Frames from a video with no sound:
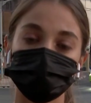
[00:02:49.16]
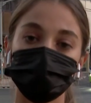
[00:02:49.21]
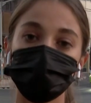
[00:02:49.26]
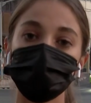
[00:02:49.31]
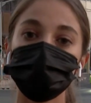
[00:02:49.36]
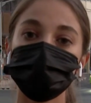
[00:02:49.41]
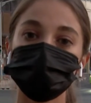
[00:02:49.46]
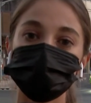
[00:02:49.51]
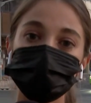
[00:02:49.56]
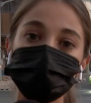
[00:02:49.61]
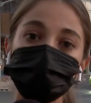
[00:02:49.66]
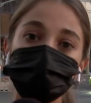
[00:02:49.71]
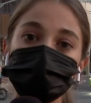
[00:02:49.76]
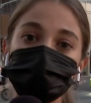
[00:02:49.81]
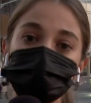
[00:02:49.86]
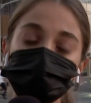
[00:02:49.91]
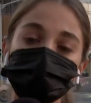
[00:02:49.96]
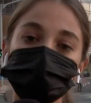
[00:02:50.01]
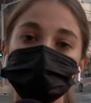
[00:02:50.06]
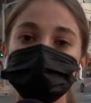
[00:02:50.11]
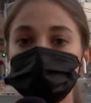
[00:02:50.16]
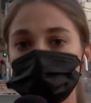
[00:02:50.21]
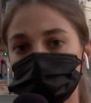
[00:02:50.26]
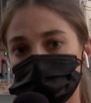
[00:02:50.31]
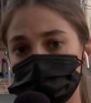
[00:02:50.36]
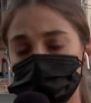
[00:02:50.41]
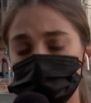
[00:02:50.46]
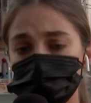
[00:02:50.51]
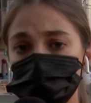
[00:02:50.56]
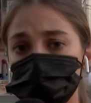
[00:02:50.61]
So here in the religious
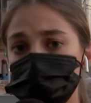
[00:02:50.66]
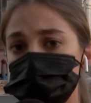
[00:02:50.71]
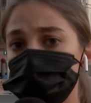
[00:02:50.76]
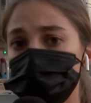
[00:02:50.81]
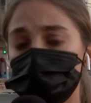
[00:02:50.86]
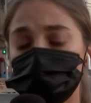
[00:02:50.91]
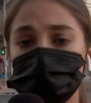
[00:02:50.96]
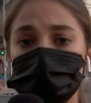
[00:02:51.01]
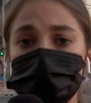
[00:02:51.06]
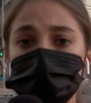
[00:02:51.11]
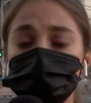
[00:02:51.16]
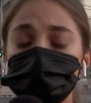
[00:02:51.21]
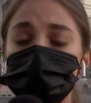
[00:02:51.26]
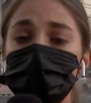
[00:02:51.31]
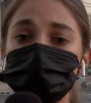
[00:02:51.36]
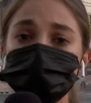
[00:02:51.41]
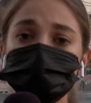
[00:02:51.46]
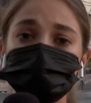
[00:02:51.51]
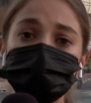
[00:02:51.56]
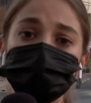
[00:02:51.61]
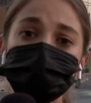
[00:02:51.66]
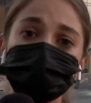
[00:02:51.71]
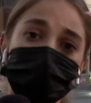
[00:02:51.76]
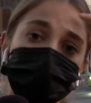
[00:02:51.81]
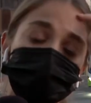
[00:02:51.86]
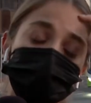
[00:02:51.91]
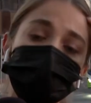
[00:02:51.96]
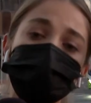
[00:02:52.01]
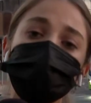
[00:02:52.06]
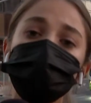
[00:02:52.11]
communities of Bnei Brak, some of
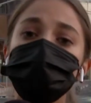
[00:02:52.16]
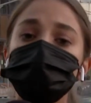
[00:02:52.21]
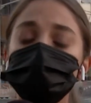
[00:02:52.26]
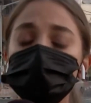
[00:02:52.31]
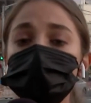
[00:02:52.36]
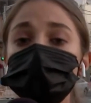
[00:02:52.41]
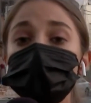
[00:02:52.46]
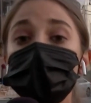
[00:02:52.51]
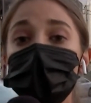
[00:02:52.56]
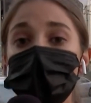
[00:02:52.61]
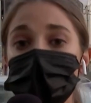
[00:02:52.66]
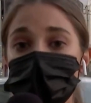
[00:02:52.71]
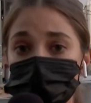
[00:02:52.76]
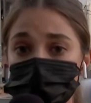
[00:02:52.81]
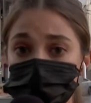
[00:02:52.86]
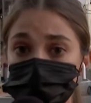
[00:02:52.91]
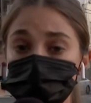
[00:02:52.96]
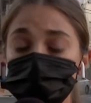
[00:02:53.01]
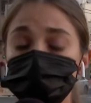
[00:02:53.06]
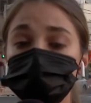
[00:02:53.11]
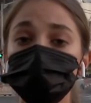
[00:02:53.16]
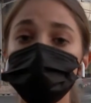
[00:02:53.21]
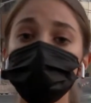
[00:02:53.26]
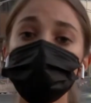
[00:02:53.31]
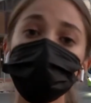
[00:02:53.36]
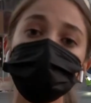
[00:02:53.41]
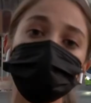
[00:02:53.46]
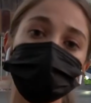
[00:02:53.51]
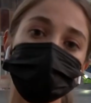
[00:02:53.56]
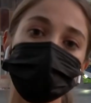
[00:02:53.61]
them even being in
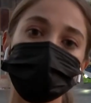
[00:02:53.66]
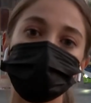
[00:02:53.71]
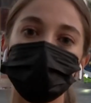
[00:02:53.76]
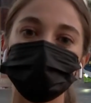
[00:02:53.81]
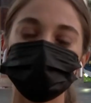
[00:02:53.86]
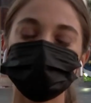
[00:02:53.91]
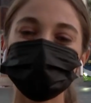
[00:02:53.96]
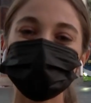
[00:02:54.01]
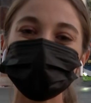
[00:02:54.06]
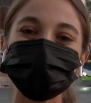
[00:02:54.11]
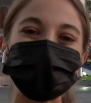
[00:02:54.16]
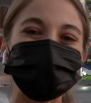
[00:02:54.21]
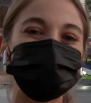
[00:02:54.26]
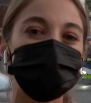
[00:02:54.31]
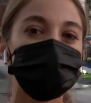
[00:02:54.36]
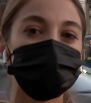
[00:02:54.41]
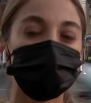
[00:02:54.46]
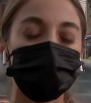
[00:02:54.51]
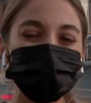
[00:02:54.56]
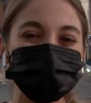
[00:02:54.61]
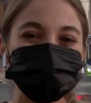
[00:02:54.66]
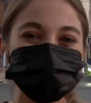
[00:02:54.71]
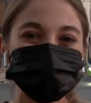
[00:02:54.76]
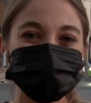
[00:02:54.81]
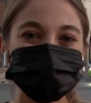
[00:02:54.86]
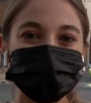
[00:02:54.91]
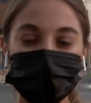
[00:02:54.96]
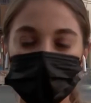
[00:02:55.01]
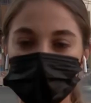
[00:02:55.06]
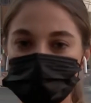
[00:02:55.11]
Jerusalem, are sitting at
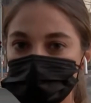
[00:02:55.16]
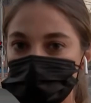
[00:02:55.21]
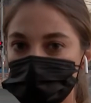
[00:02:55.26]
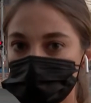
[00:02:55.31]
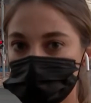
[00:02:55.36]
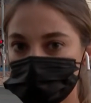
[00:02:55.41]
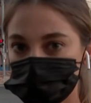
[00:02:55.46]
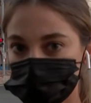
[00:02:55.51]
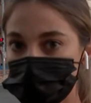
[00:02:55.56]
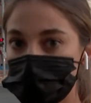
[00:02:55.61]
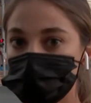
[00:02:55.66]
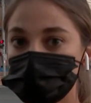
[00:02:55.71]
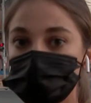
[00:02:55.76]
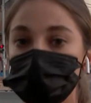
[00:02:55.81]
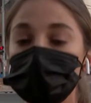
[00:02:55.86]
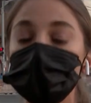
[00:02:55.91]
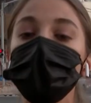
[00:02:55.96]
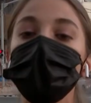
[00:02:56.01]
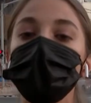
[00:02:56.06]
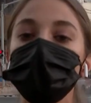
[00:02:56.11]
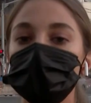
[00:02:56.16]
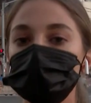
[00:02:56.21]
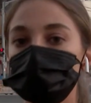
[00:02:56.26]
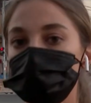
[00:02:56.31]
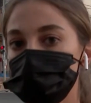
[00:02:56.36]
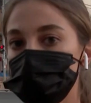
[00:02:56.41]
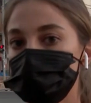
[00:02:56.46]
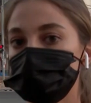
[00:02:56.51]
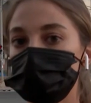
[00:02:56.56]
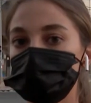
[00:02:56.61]
28%. Now,
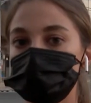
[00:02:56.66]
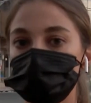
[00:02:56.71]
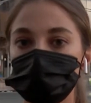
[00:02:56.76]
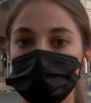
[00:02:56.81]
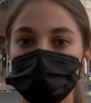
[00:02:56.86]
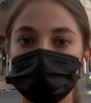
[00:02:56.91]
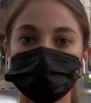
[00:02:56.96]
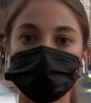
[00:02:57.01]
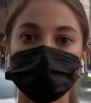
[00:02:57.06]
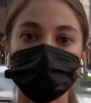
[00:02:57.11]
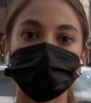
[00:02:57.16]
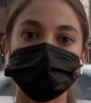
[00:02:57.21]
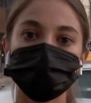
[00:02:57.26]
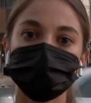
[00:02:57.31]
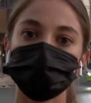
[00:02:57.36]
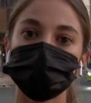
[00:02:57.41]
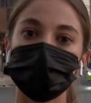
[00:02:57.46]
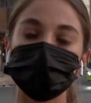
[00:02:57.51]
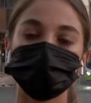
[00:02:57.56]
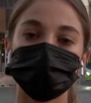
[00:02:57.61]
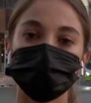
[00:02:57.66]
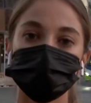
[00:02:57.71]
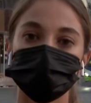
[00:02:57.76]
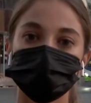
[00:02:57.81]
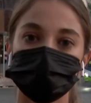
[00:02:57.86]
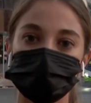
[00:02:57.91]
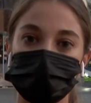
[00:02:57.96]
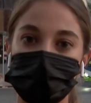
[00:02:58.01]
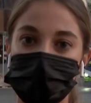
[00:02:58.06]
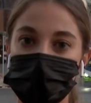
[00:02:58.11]
to put that sort of in perspective,
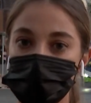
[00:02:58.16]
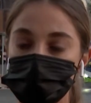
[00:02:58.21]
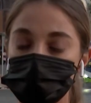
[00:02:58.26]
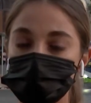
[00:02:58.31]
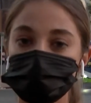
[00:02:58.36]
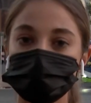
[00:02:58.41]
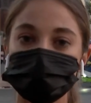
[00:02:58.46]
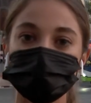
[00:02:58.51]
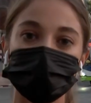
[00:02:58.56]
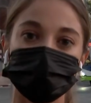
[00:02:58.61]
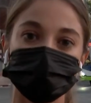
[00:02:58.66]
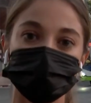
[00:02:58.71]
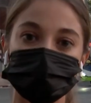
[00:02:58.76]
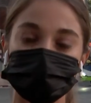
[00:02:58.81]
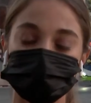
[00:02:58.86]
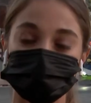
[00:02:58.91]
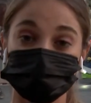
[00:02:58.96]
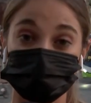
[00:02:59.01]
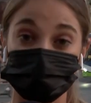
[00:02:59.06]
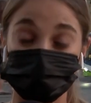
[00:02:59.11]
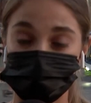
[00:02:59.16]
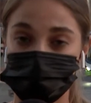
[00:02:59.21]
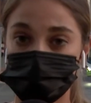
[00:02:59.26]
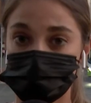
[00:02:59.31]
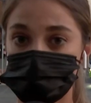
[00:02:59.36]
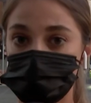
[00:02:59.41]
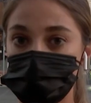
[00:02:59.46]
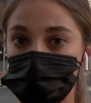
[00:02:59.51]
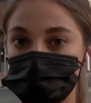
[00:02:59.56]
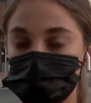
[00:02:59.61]
the Arab sector is sitting
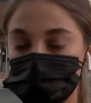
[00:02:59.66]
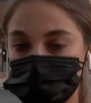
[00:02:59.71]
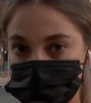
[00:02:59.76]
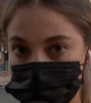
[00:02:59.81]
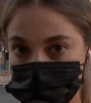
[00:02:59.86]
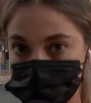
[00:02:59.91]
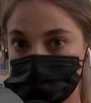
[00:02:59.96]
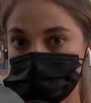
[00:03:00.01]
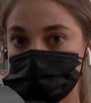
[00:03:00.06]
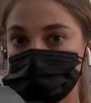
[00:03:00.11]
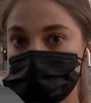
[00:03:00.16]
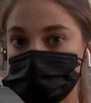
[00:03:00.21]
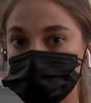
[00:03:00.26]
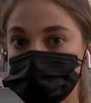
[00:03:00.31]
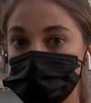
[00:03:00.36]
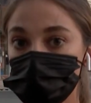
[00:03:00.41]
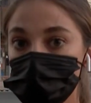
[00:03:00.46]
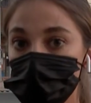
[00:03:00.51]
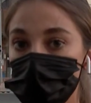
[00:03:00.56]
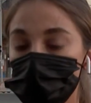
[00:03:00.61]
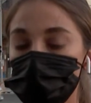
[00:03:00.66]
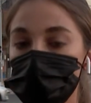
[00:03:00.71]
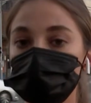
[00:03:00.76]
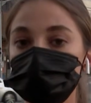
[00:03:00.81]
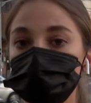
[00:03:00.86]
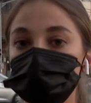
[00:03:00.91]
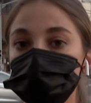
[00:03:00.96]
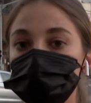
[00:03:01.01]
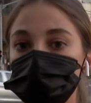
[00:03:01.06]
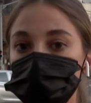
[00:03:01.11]
at 13%,
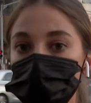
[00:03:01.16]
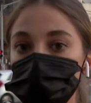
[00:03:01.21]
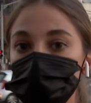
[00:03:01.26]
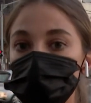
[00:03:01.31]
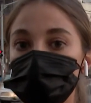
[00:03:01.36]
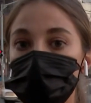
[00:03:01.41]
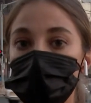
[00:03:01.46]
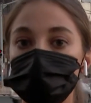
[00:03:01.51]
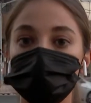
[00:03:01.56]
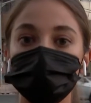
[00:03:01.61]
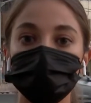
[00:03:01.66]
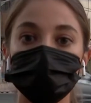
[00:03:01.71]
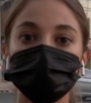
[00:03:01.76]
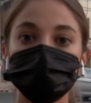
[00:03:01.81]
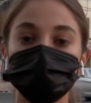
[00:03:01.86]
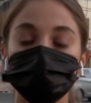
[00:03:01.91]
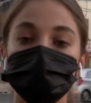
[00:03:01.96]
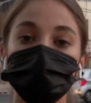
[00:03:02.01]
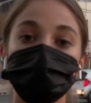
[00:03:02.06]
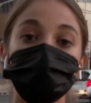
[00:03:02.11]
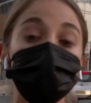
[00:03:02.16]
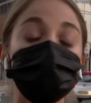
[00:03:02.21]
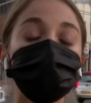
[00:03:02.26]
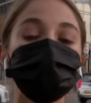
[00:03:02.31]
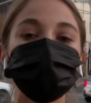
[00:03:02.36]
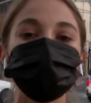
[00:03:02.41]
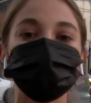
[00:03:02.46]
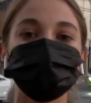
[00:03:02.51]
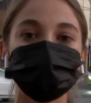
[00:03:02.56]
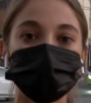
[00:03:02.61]
whereas the general population and
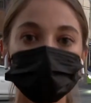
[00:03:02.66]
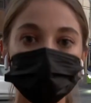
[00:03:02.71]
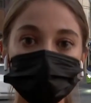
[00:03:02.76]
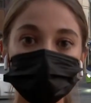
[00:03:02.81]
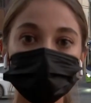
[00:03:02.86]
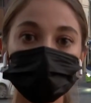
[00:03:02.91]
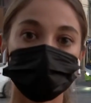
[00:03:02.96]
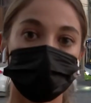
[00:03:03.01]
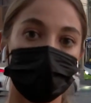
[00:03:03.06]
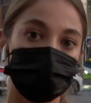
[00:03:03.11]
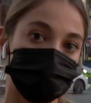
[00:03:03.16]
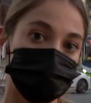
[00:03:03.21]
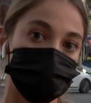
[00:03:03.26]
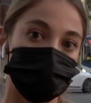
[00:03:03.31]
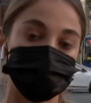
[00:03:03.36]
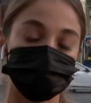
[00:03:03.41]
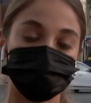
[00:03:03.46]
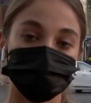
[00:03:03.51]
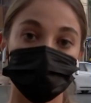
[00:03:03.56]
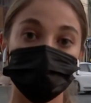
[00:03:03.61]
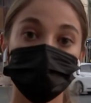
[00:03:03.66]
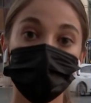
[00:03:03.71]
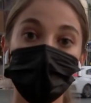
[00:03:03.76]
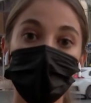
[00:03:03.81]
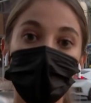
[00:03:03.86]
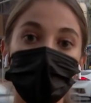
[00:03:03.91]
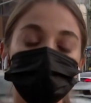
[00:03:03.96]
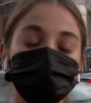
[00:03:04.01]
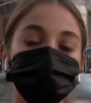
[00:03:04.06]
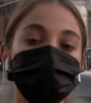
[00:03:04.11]
mostly secular population
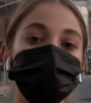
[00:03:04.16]
are